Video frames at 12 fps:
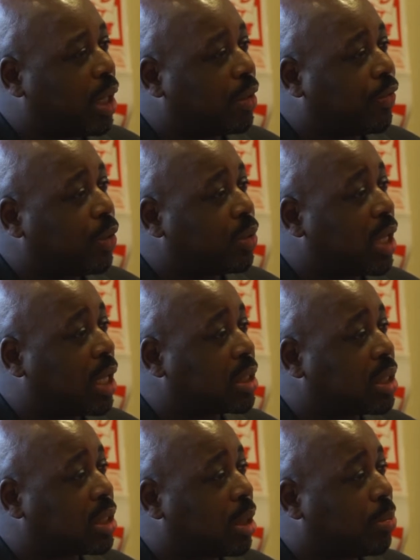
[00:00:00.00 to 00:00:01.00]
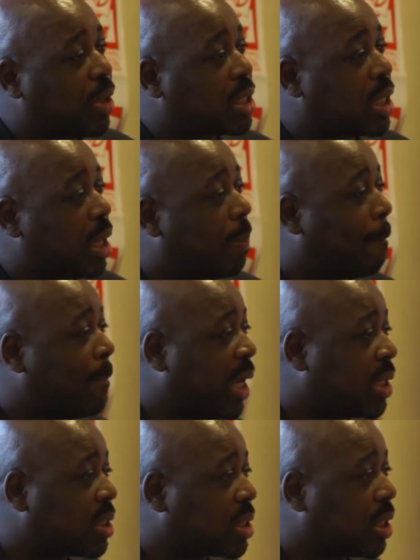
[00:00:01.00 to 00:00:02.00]
had a few dances at places like
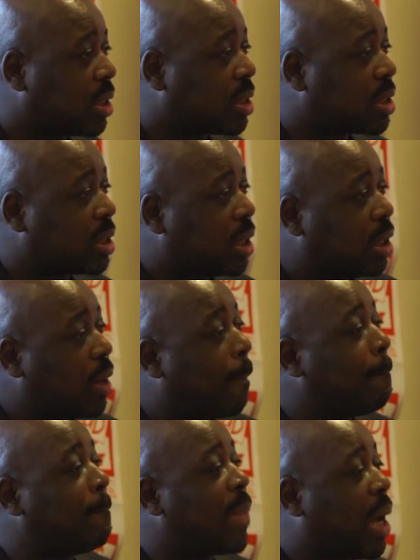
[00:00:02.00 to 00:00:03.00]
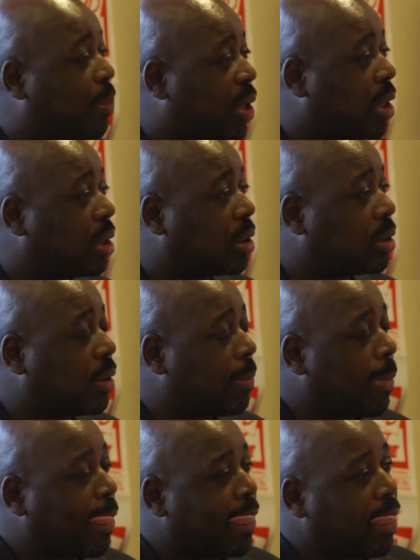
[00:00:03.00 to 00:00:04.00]
Benson's, Mapper,
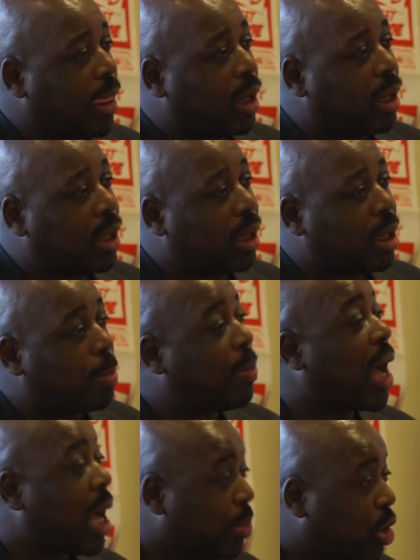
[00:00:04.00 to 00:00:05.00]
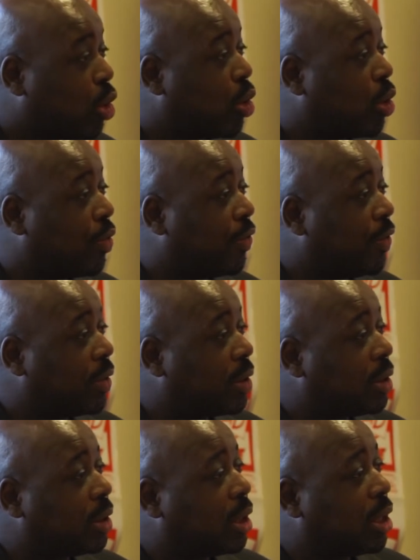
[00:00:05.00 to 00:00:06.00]
Palm Cove,
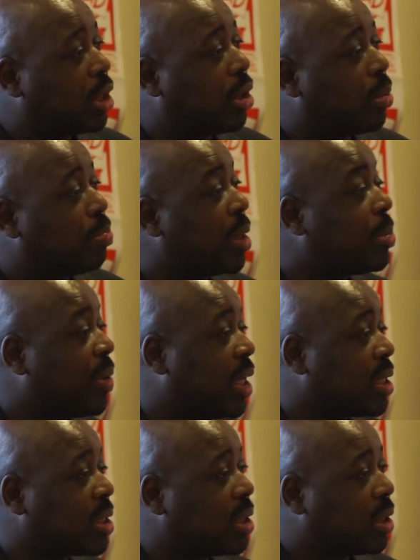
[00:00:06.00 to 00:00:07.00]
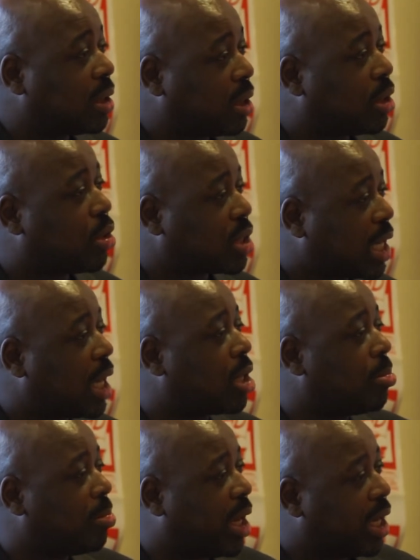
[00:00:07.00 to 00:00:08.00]
you know, Bibbies, those
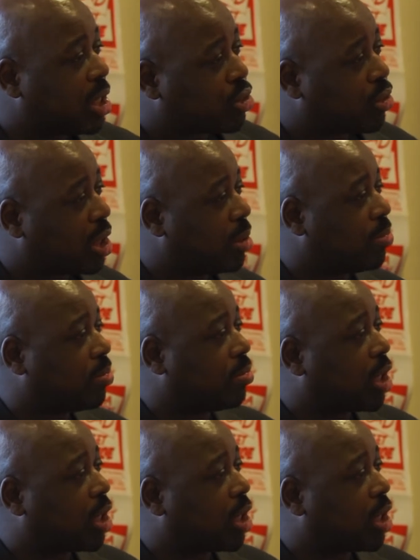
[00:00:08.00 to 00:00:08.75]
kind of mainstream